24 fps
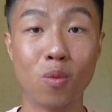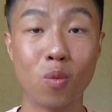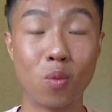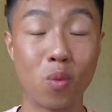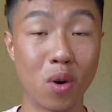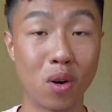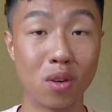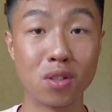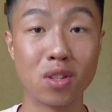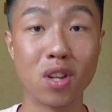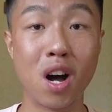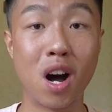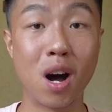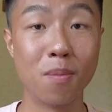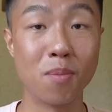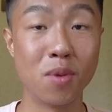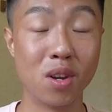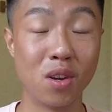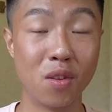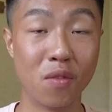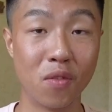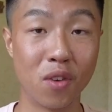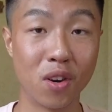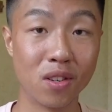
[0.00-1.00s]
world top
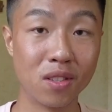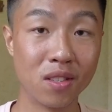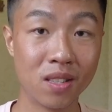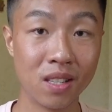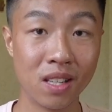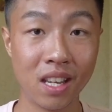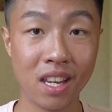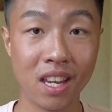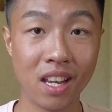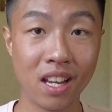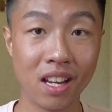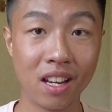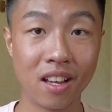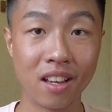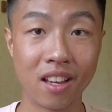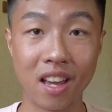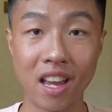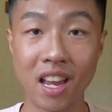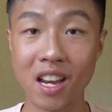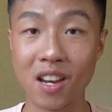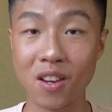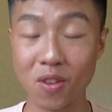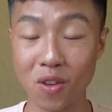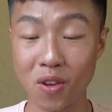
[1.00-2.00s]
university like
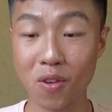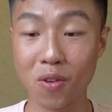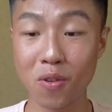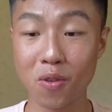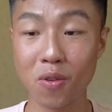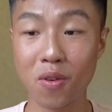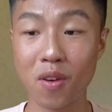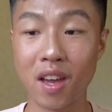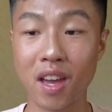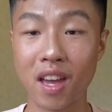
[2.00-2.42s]
NU,